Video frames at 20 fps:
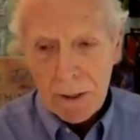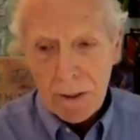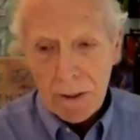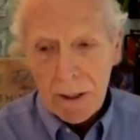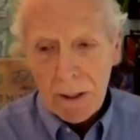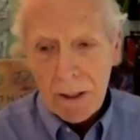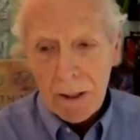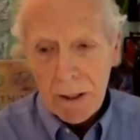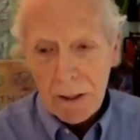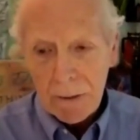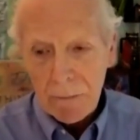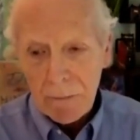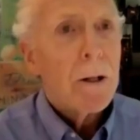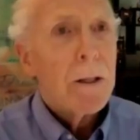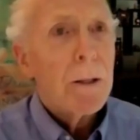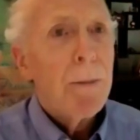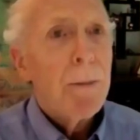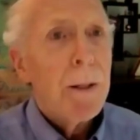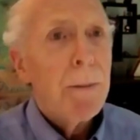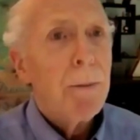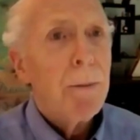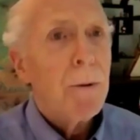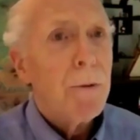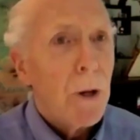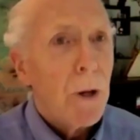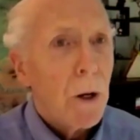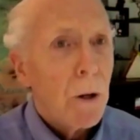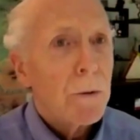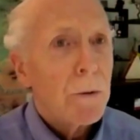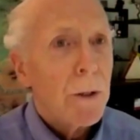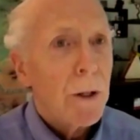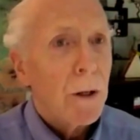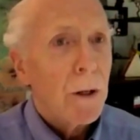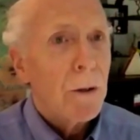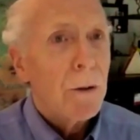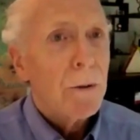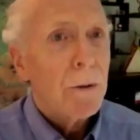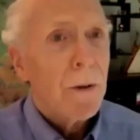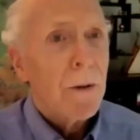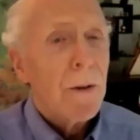But the part that people don't
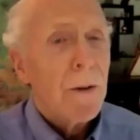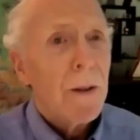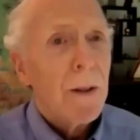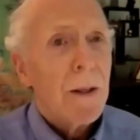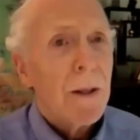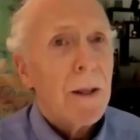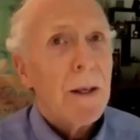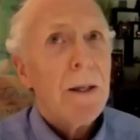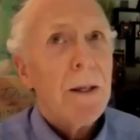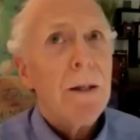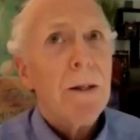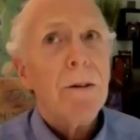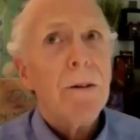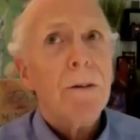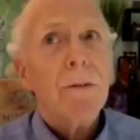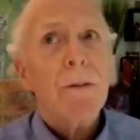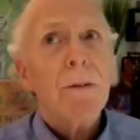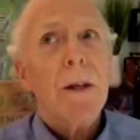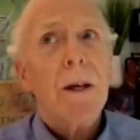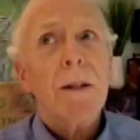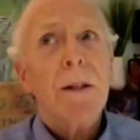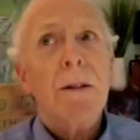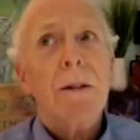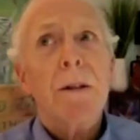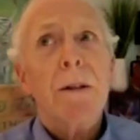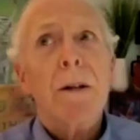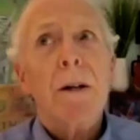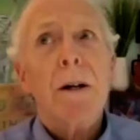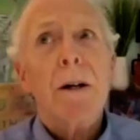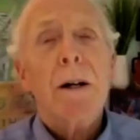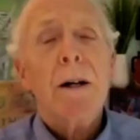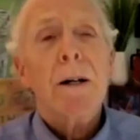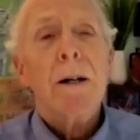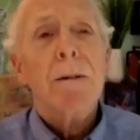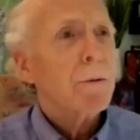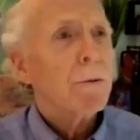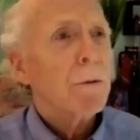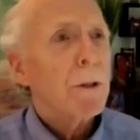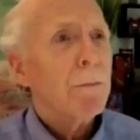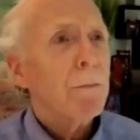know is that
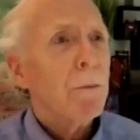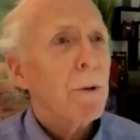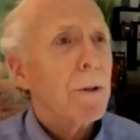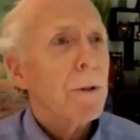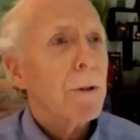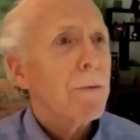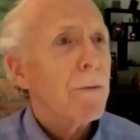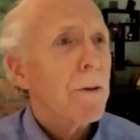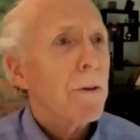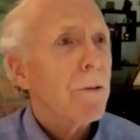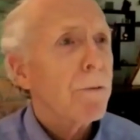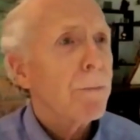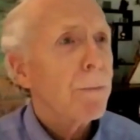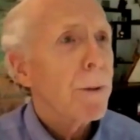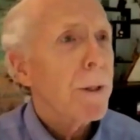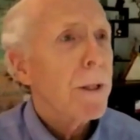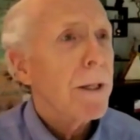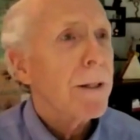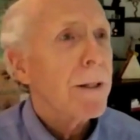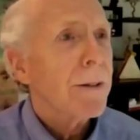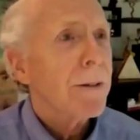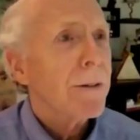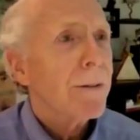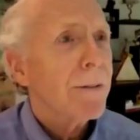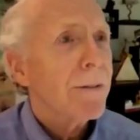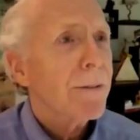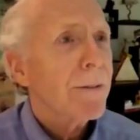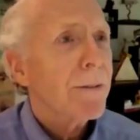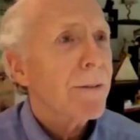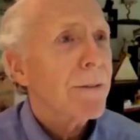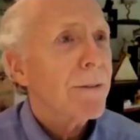milk was really important for the spleen.